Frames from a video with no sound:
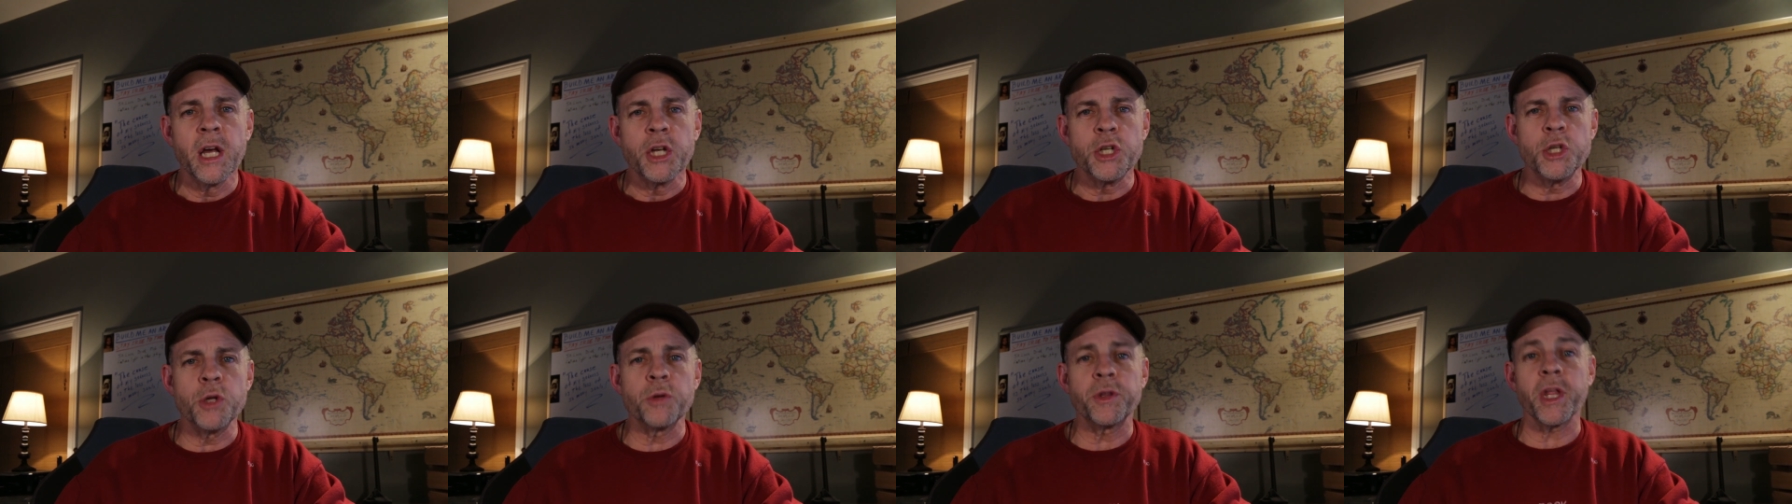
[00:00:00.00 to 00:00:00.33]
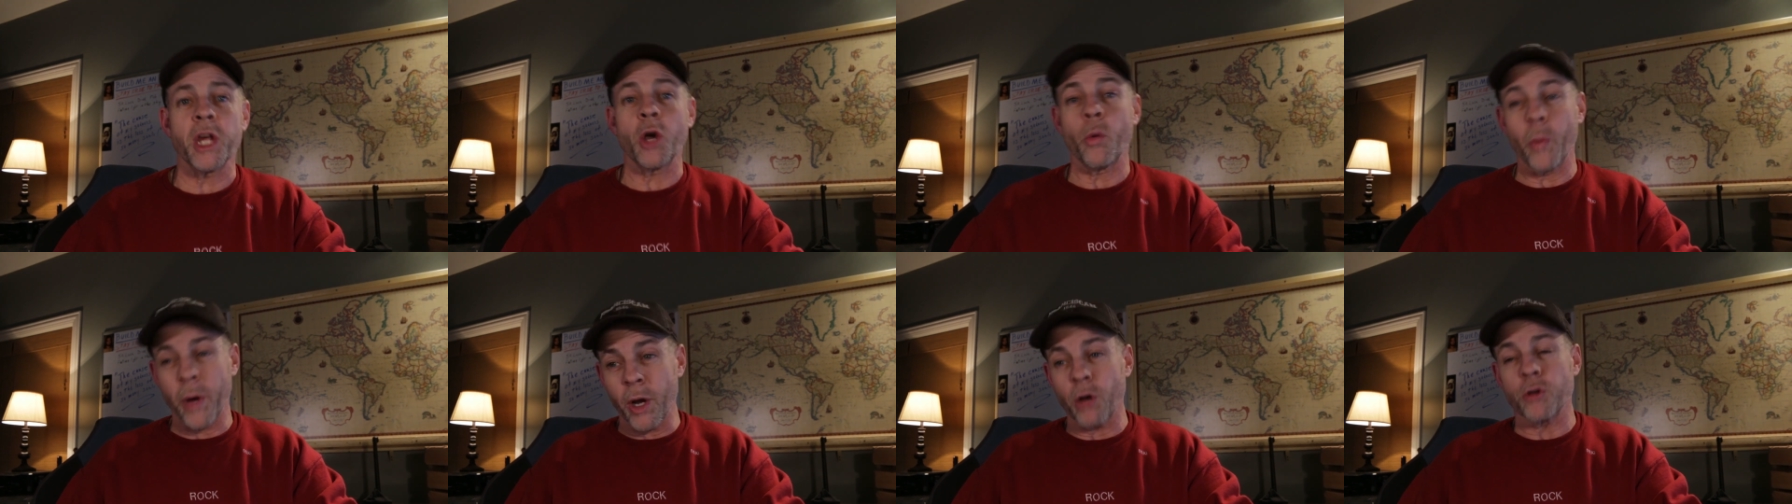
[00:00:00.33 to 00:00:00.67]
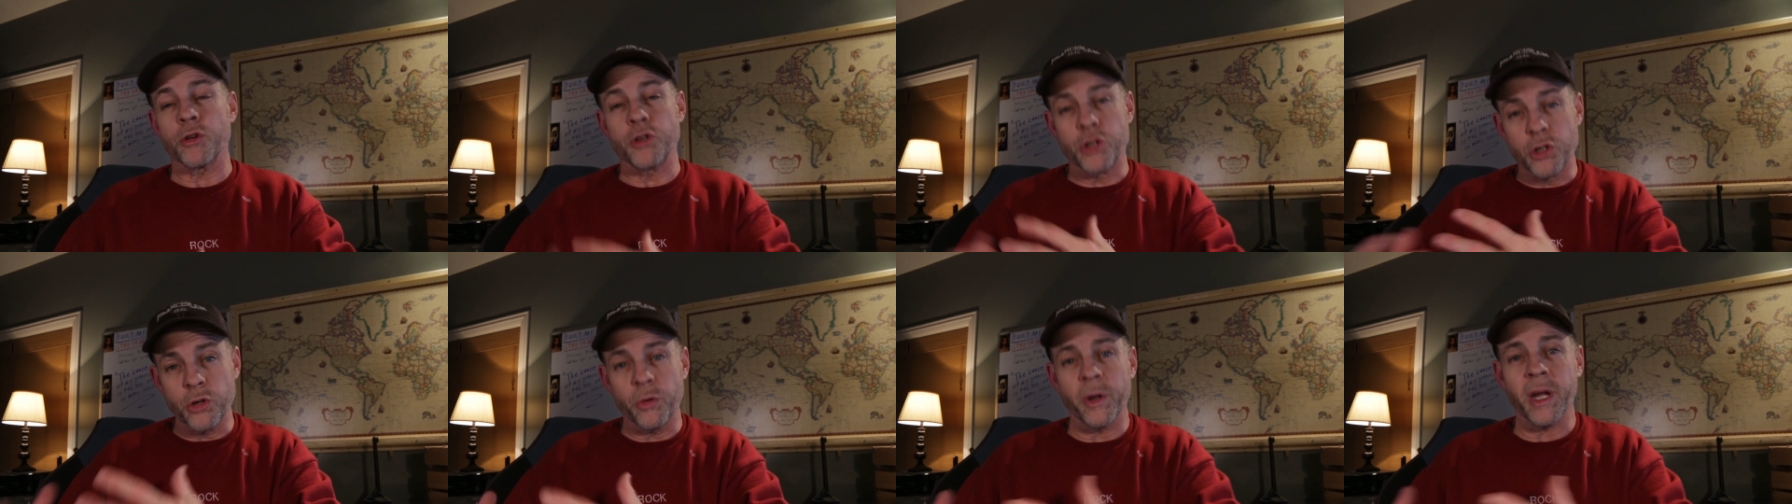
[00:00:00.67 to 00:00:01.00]
Do you think we are
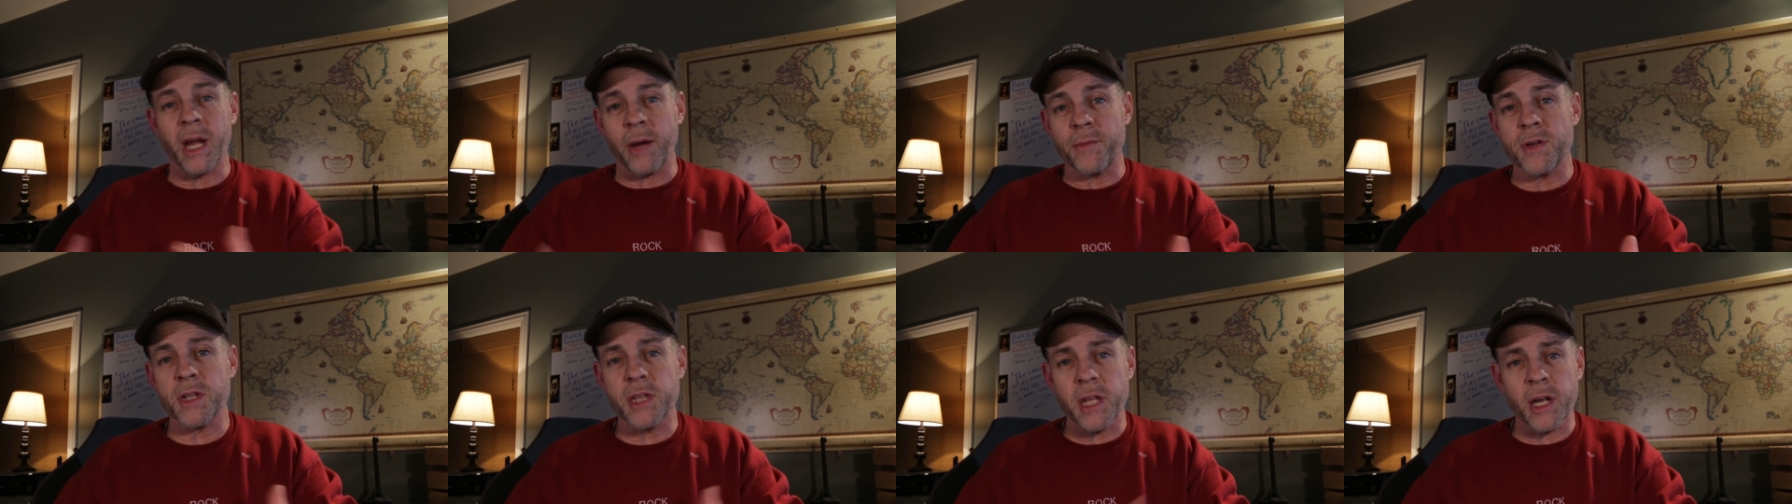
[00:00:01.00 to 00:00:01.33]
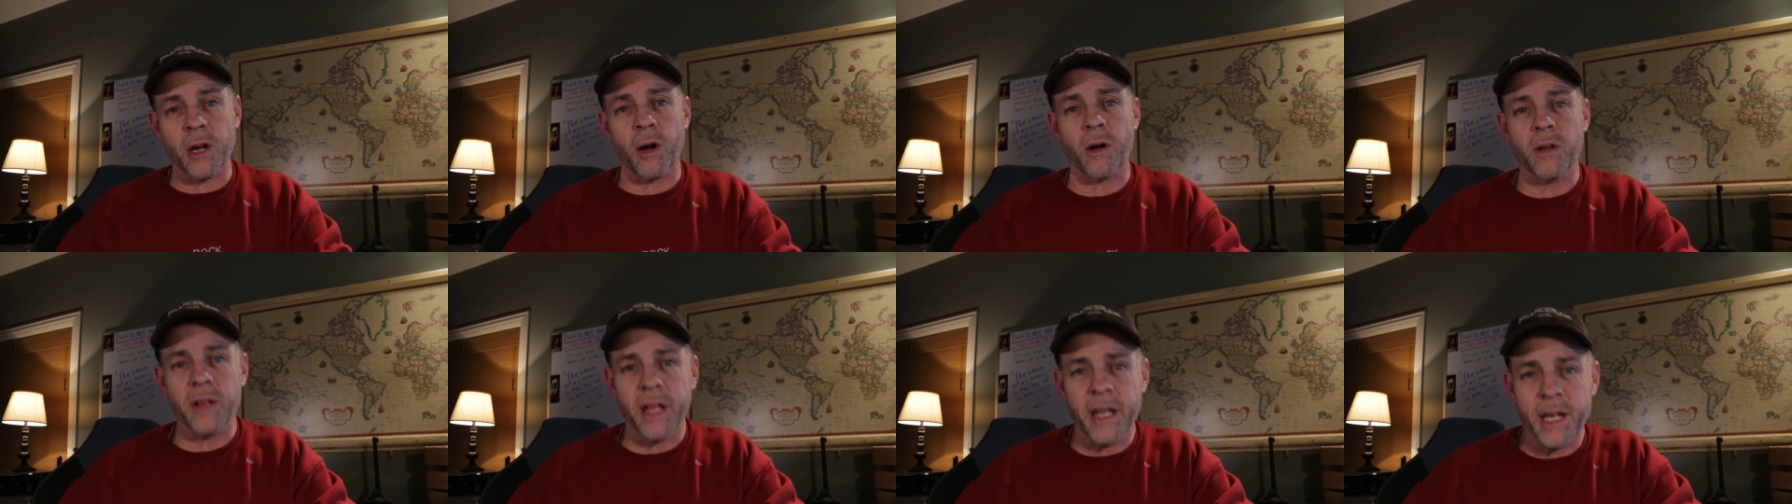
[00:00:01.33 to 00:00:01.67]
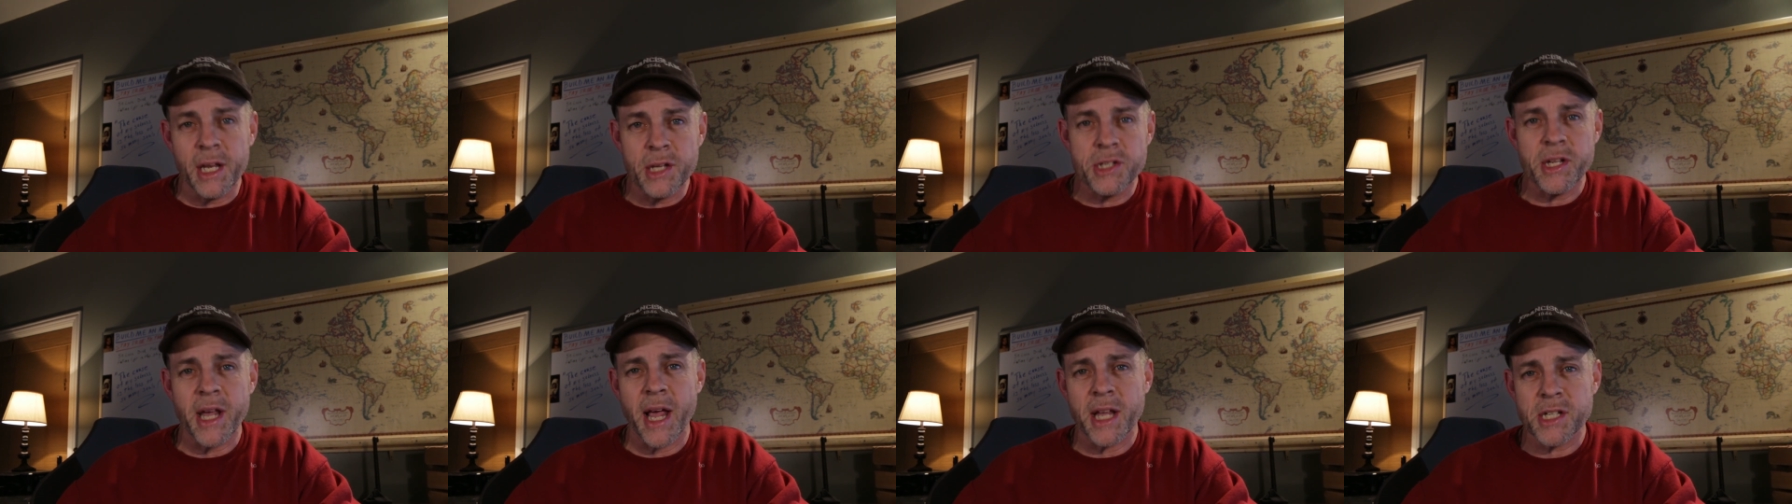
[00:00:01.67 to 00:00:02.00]
doing everything Our
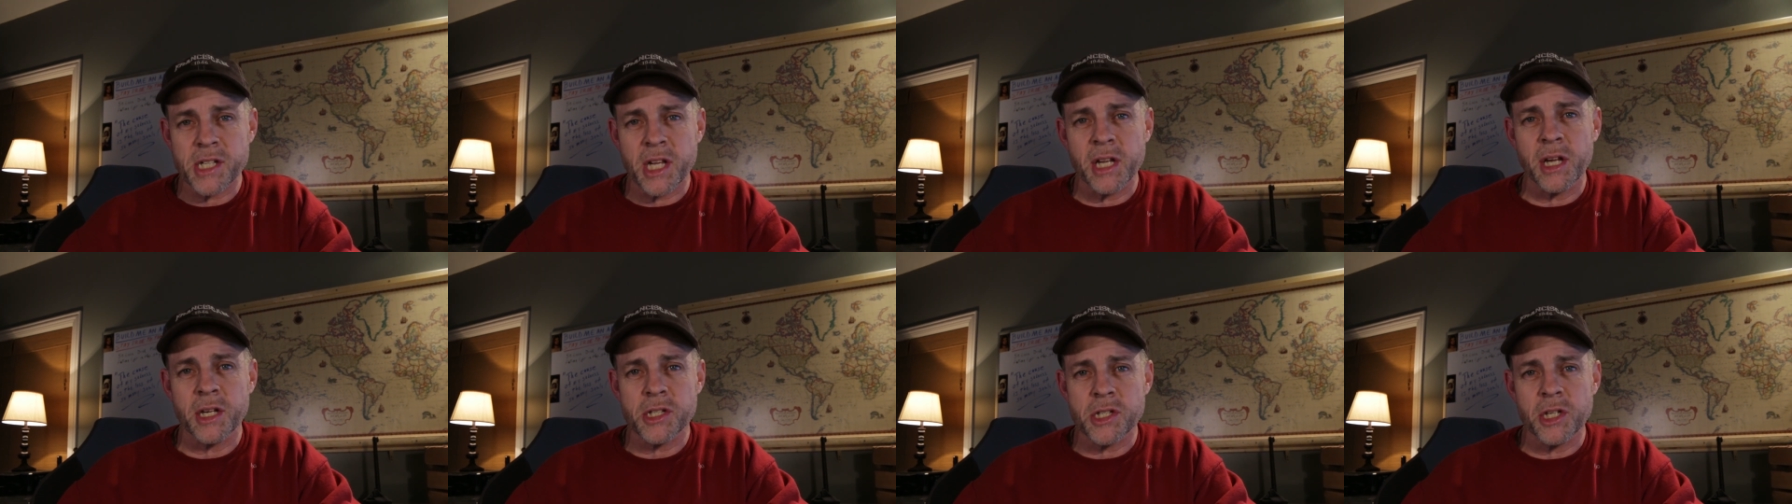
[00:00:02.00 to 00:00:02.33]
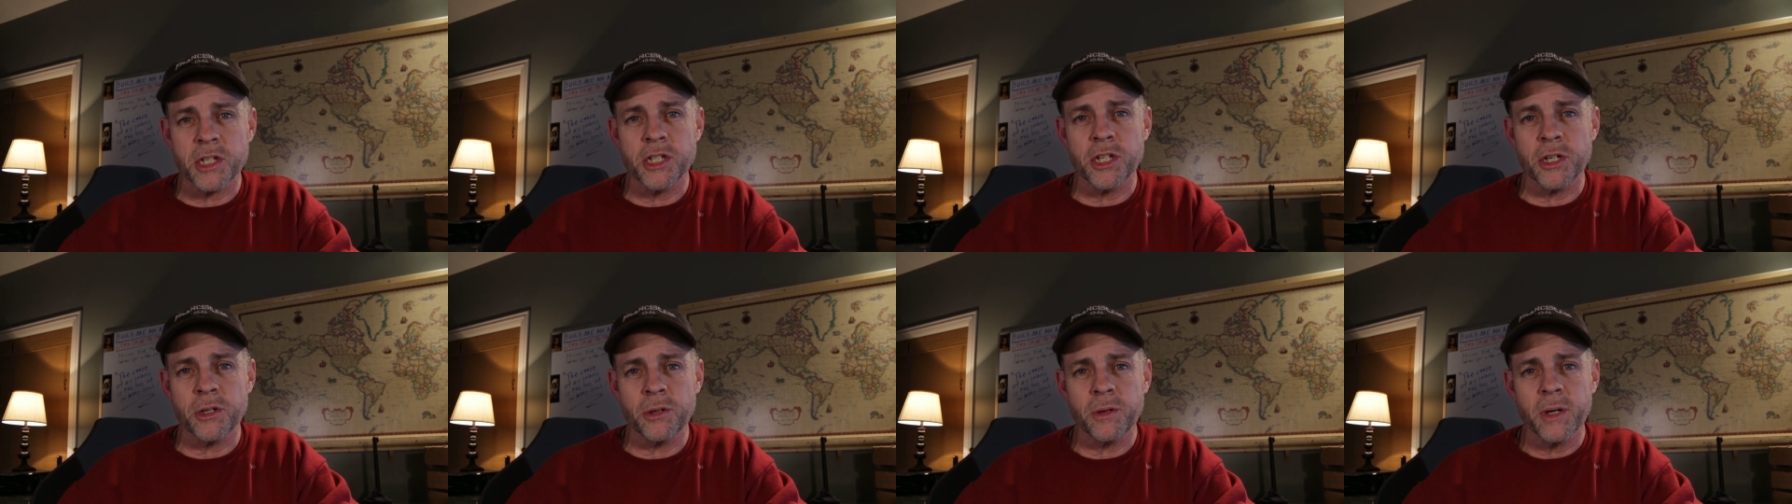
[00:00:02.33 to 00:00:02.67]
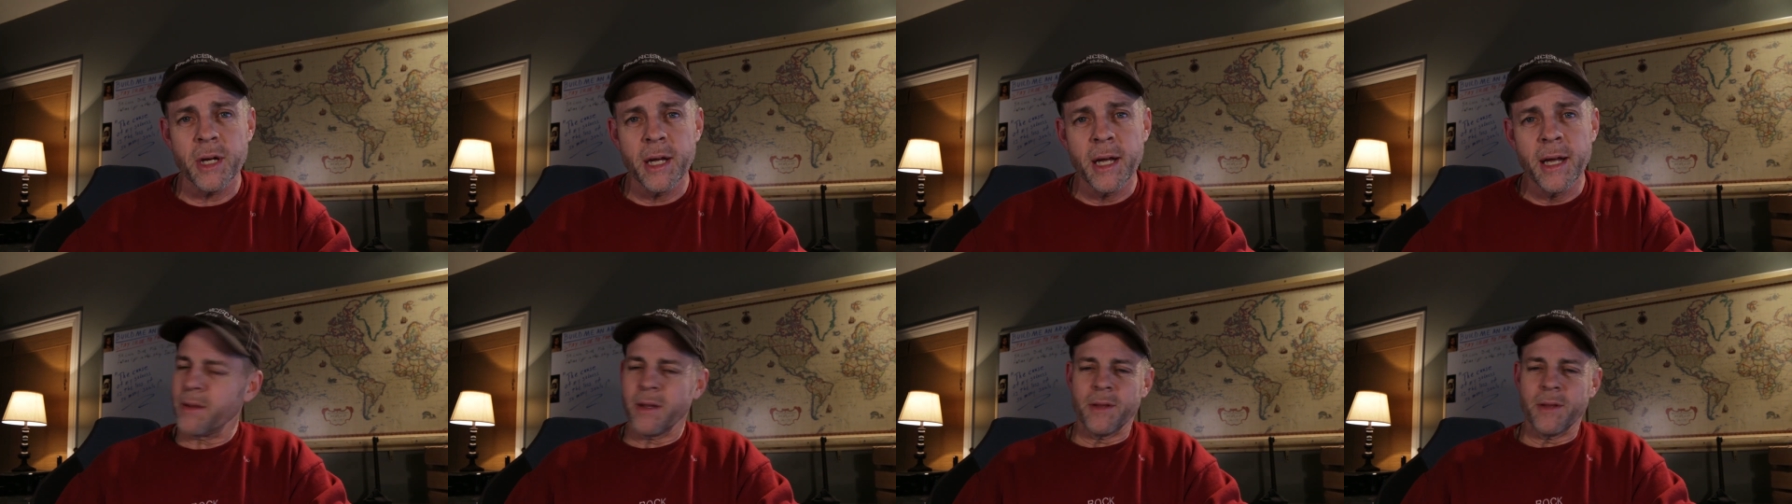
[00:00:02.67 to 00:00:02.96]
Lady's asking us to do?